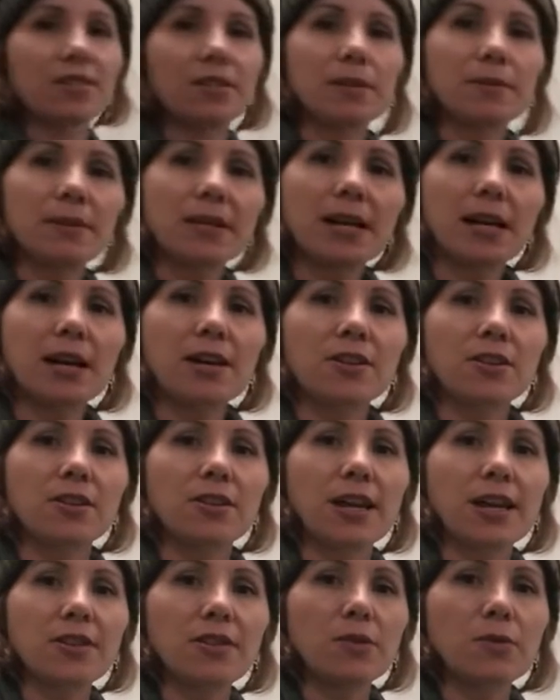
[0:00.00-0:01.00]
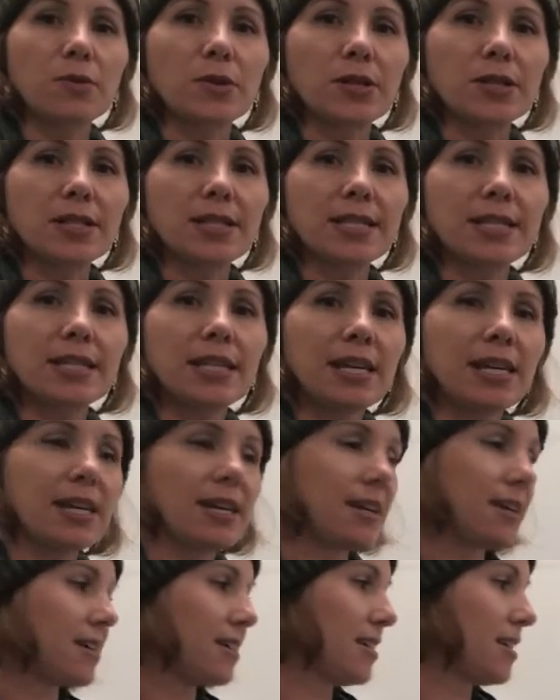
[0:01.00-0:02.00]
So I'm going to underline the word see.
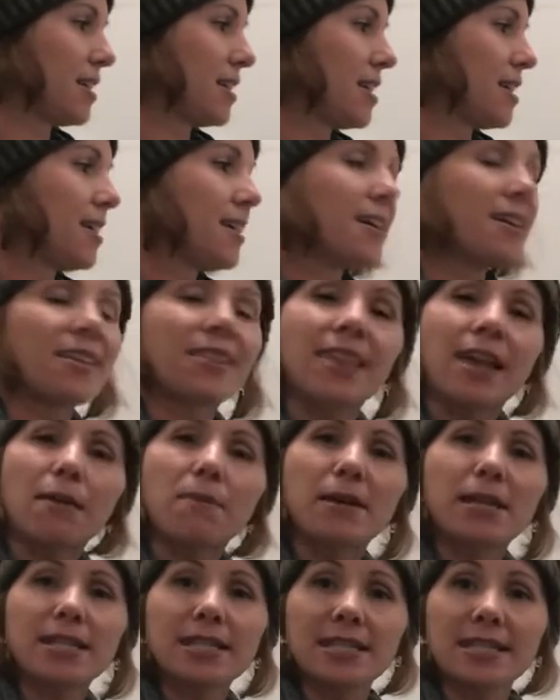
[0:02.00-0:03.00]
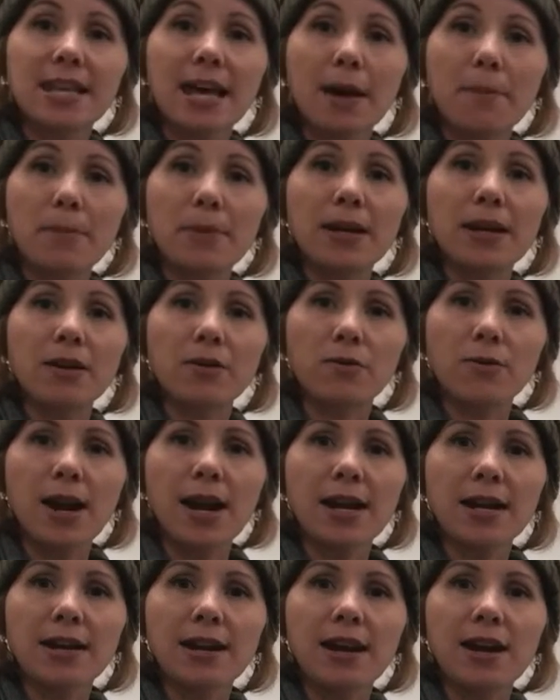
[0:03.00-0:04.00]
That means it's happening
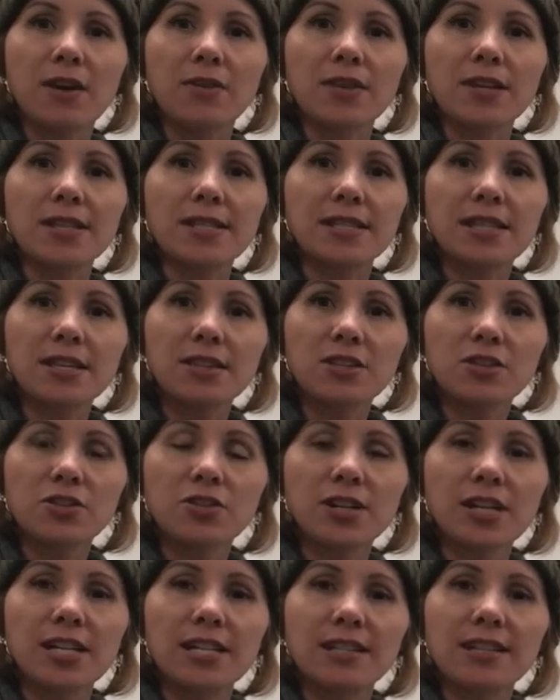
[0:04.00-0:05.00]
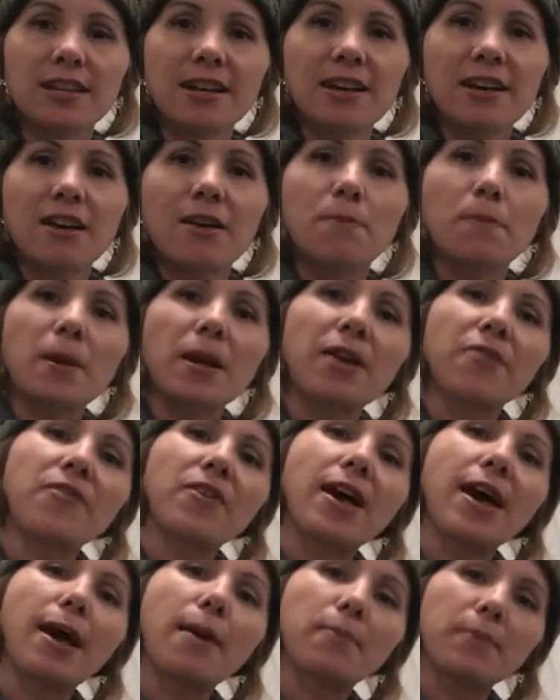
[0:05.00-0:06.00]
right now. They see the trees. But if
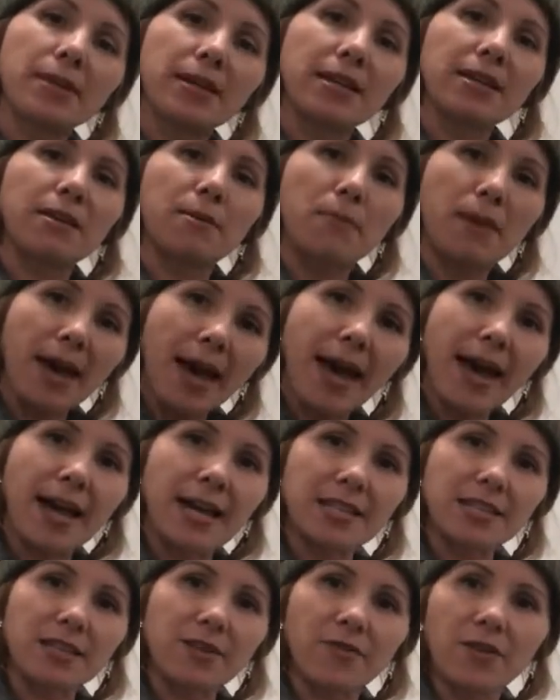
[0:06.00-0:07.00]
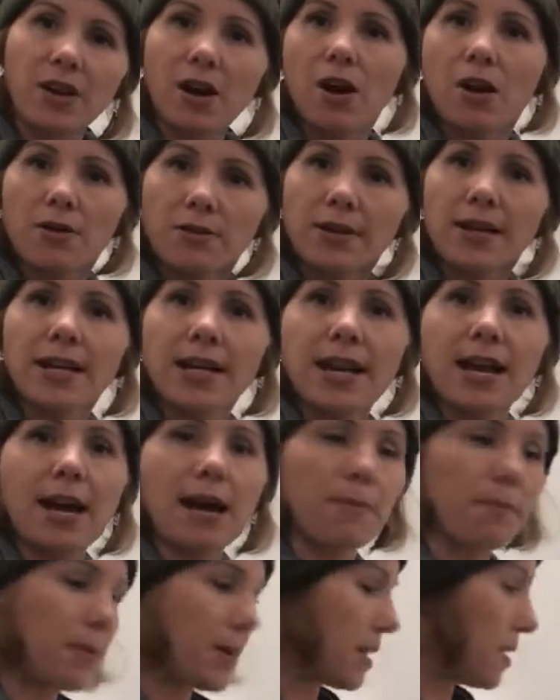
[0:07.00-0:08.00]
it happened in the past, if it already
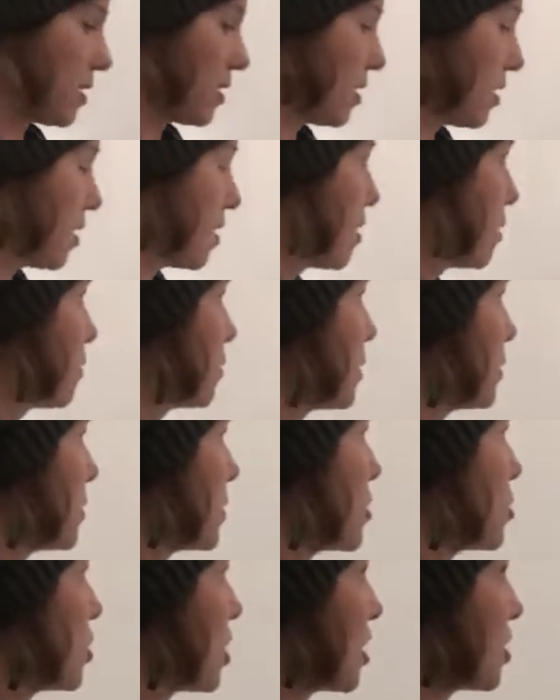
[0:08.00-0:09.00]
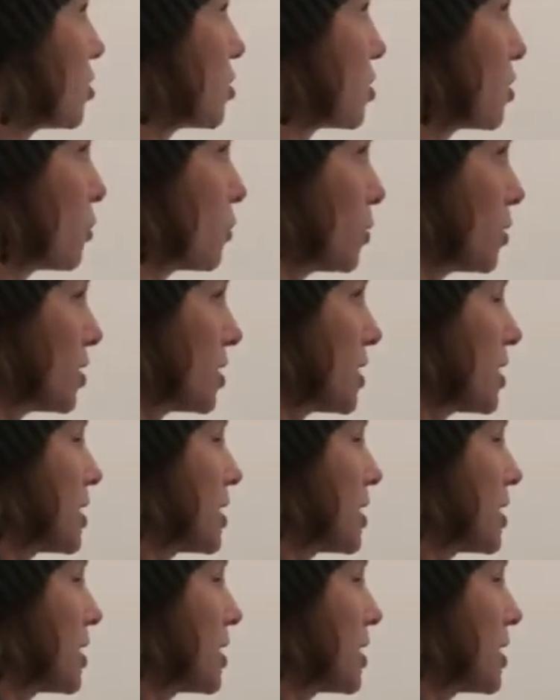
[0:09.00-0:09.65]
happened, we would change the word